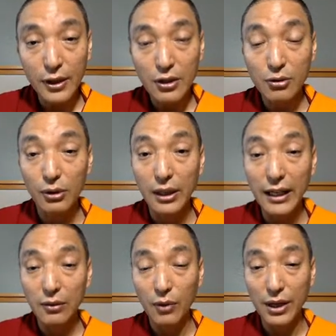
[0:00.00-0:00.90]
So
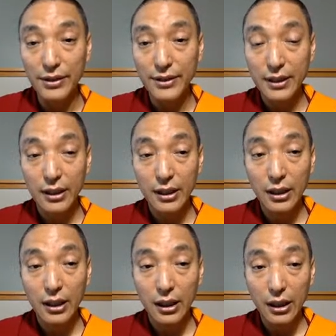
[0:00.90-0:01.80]
likewise,
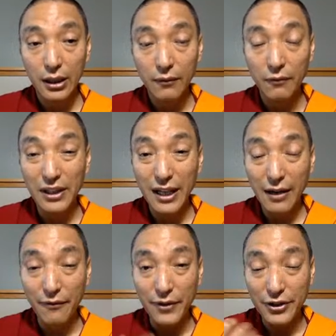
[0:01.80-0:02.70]
if we
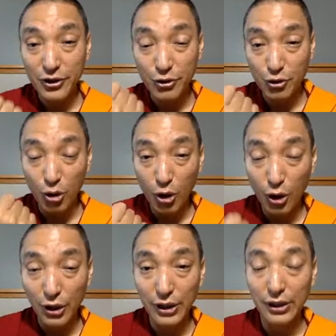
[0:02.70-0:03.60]
have this
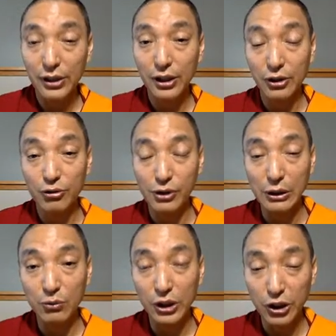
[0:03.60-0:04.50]
joy in
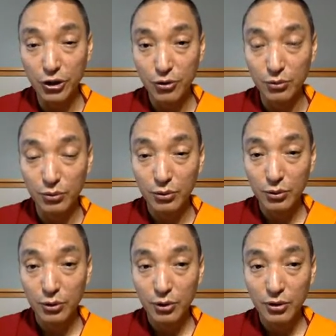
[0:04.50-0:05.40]
doing virtue,
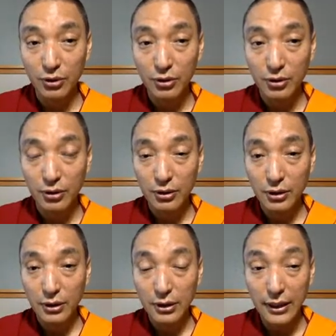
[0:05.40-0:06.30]

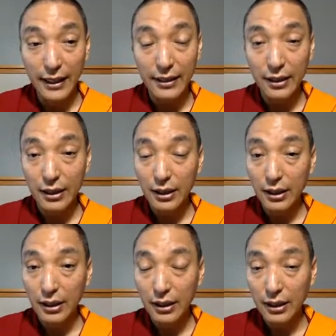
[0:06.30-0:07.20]
then
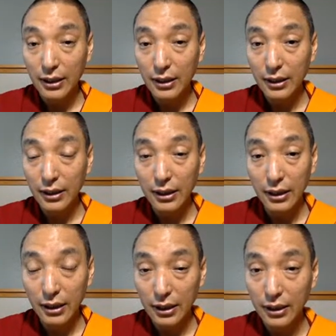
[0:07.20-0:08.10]

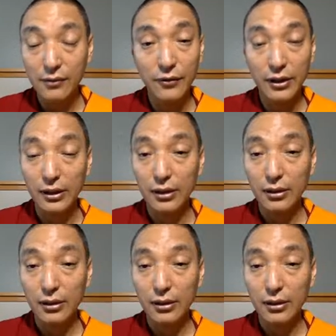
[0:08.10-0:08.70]
it will